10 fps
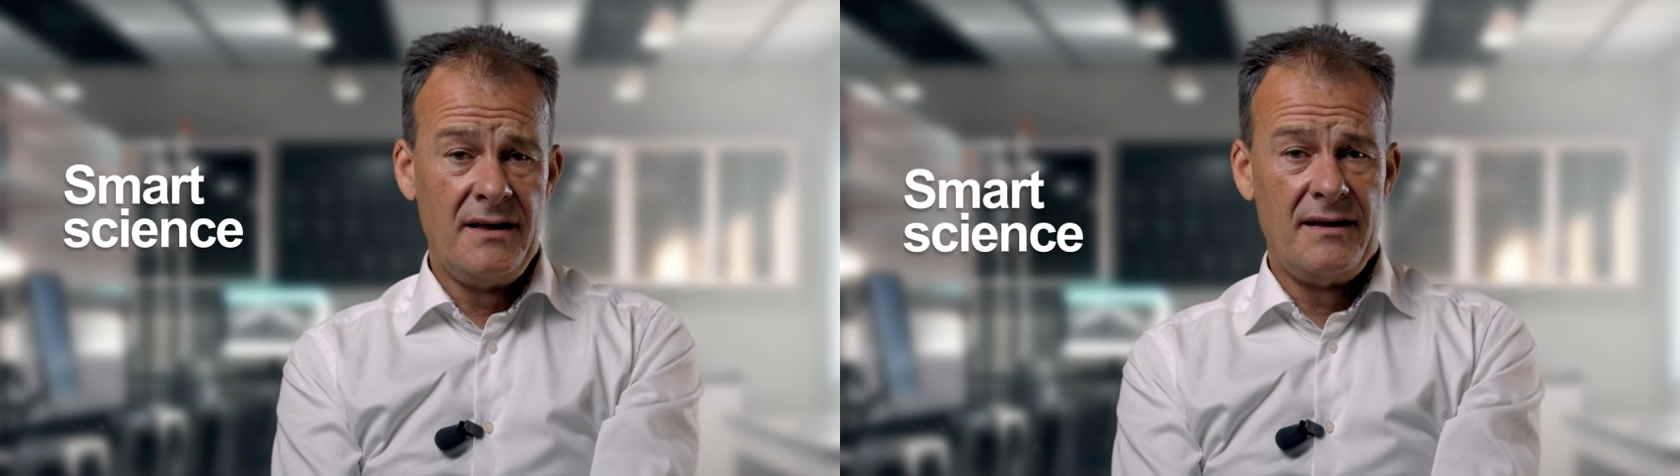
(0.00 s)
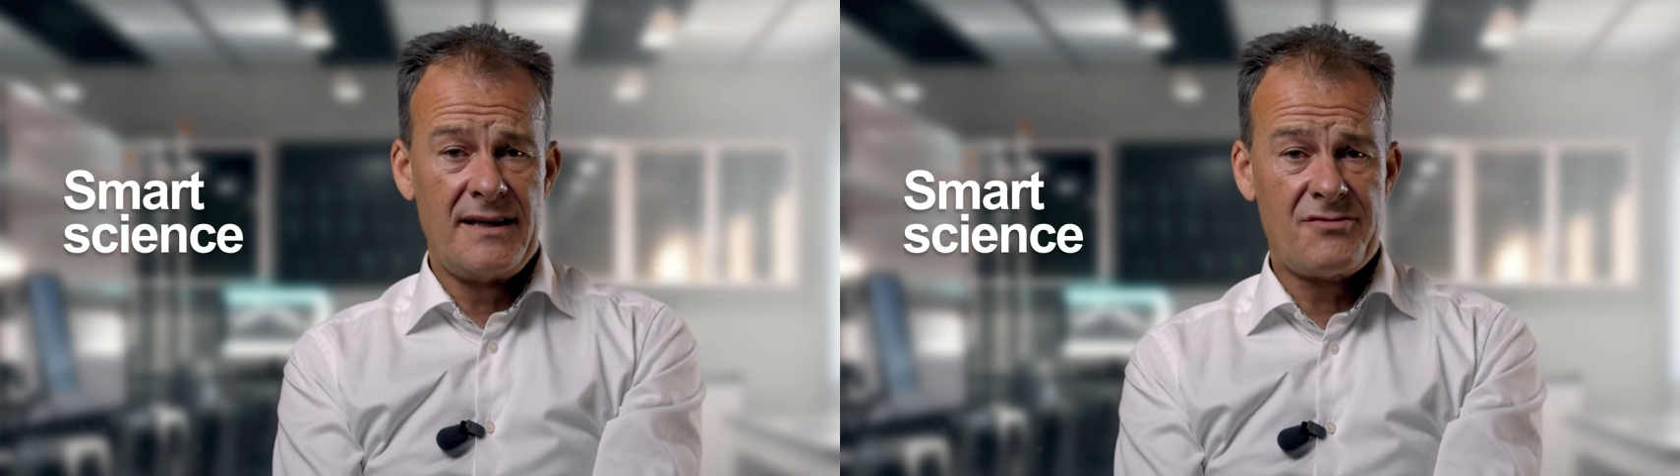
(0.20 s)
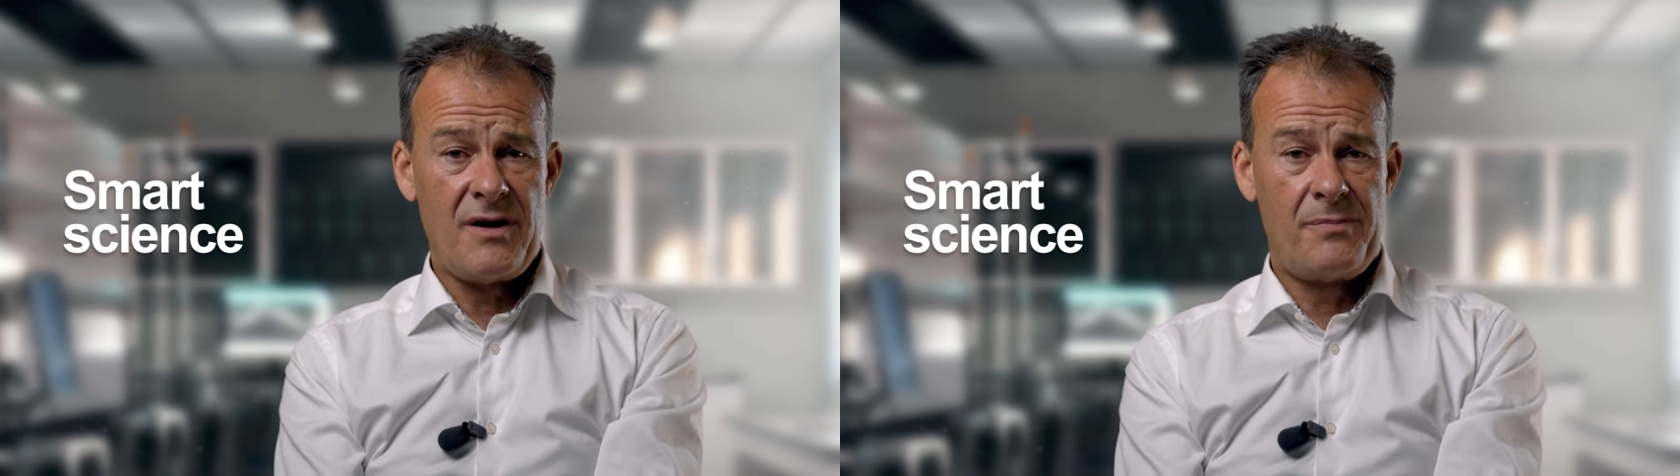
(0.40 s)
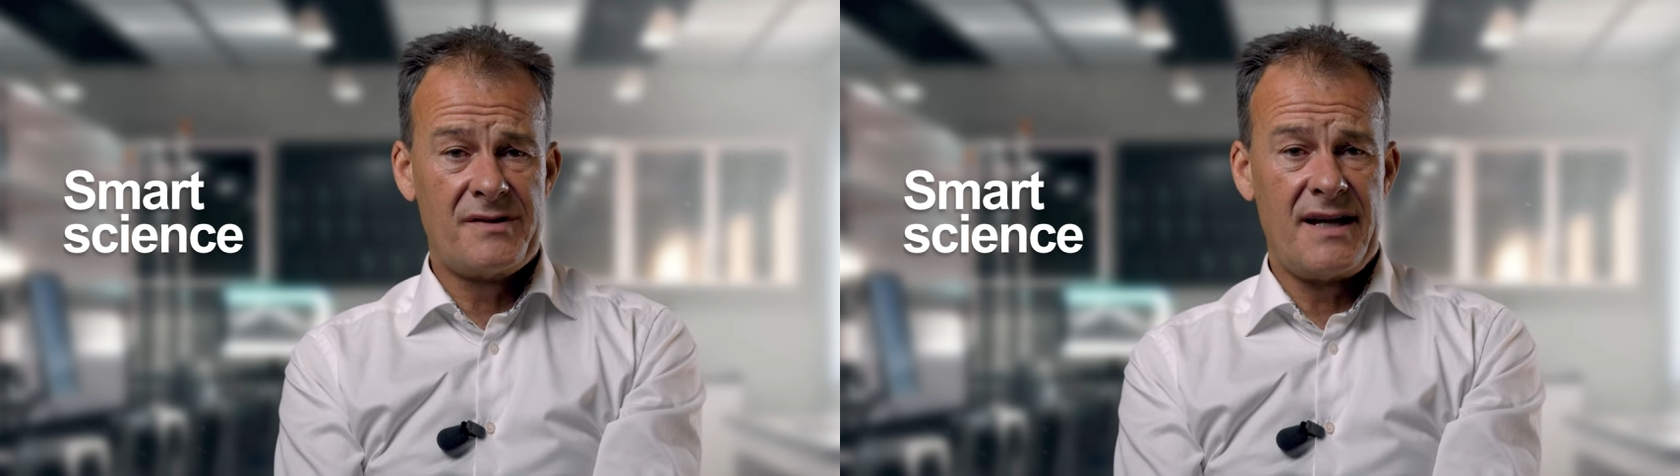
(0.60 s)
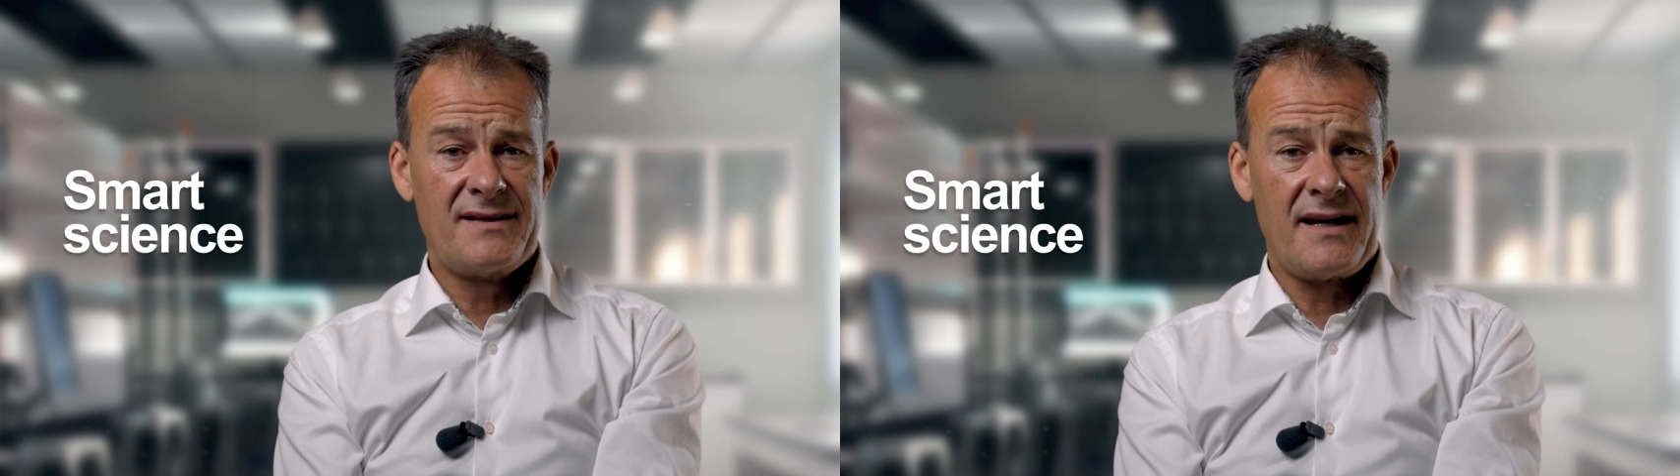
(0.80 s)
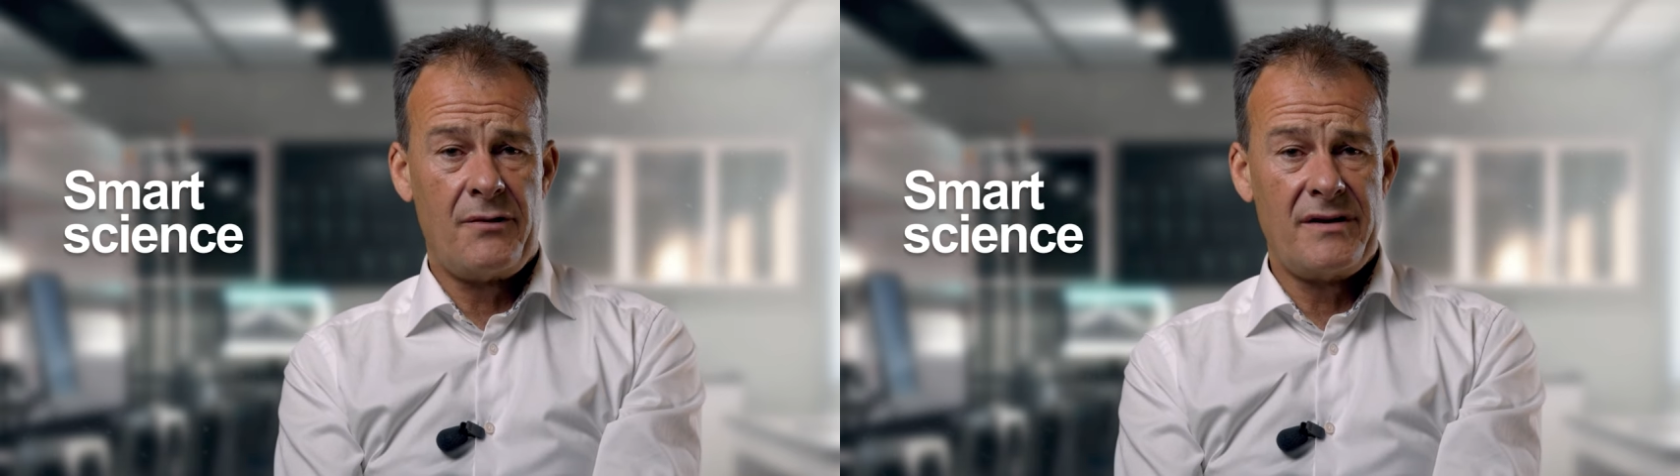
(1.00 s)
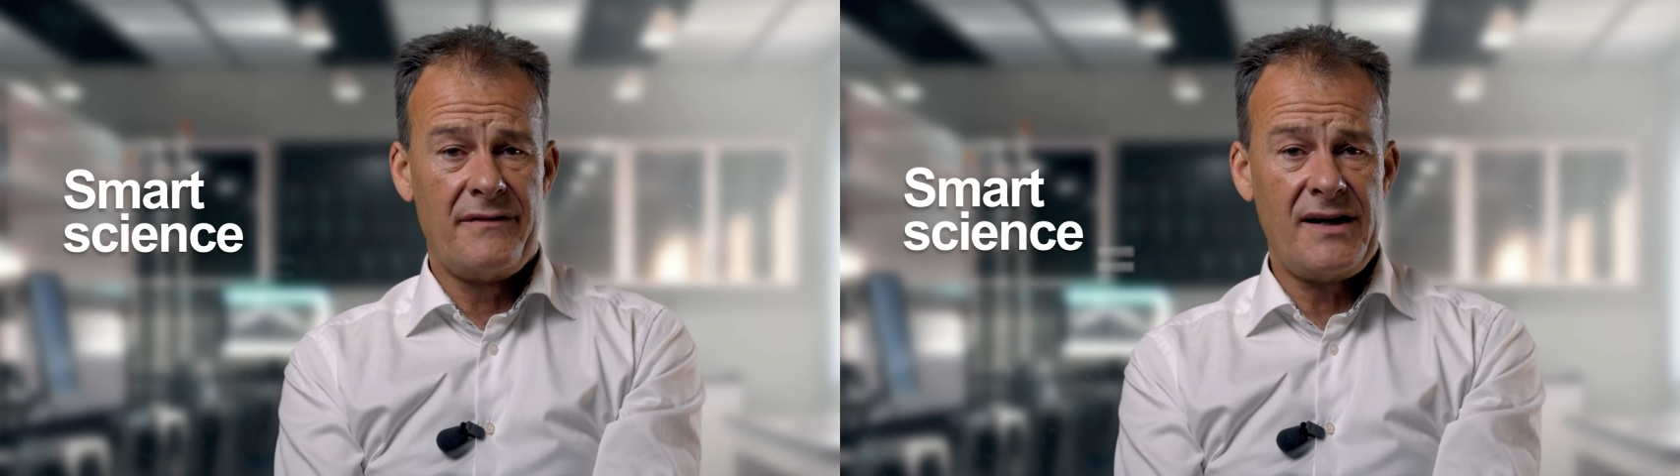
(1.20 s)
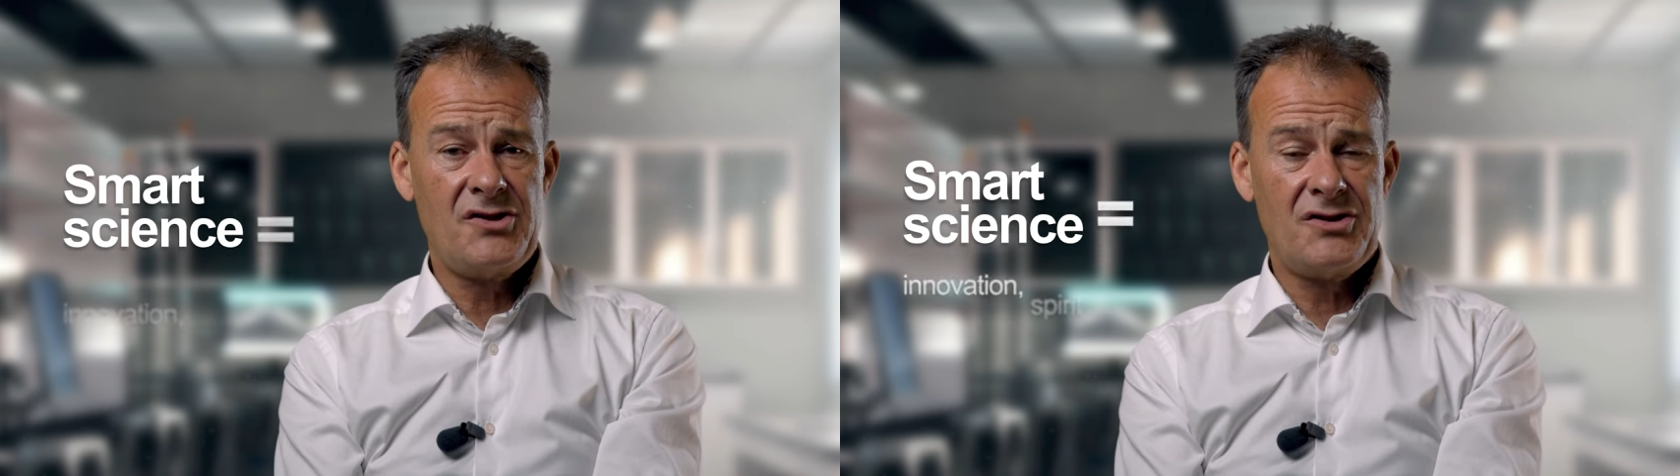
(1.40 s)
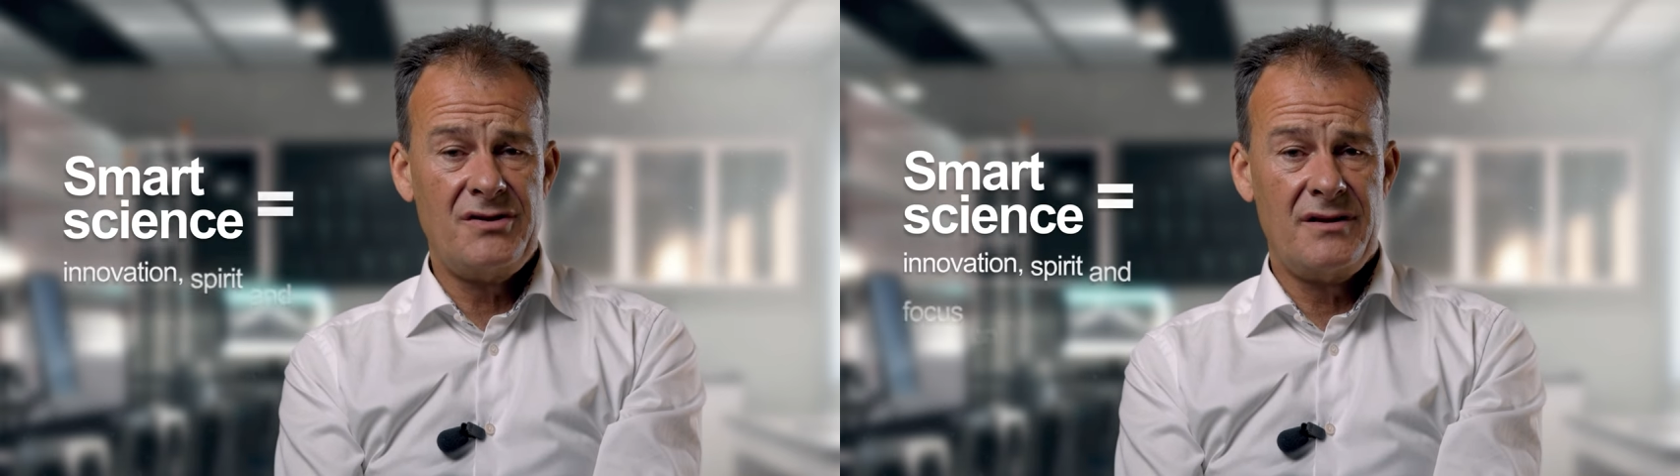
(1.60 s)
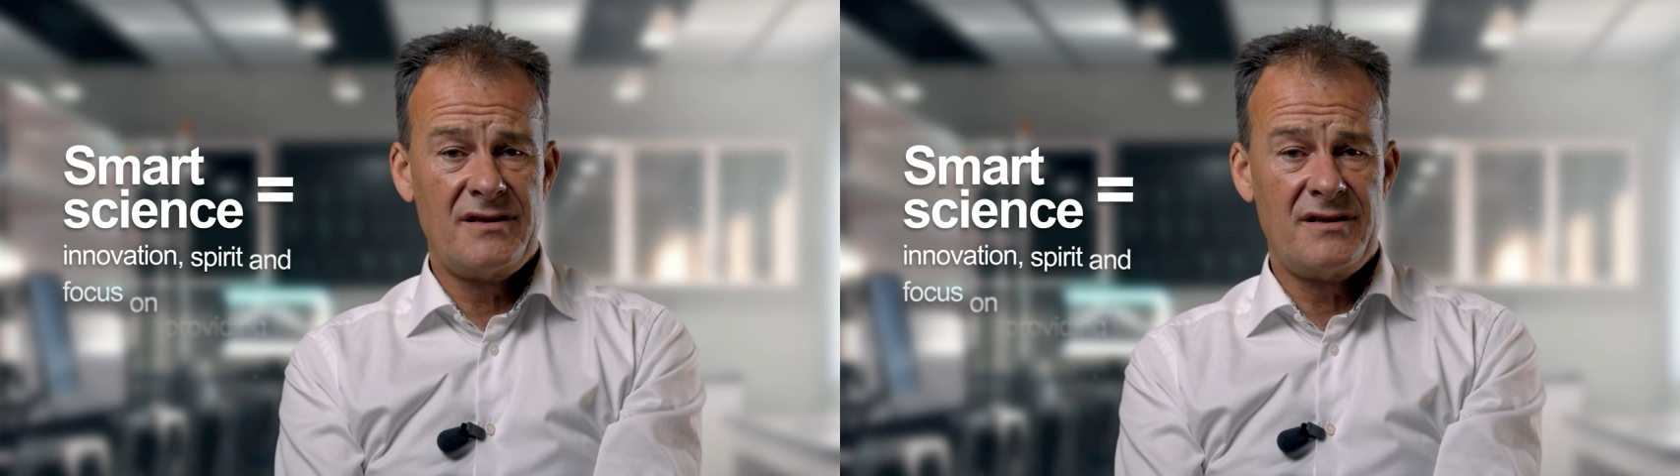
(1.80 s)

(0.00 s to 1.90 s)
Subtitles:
and this represents our innovation,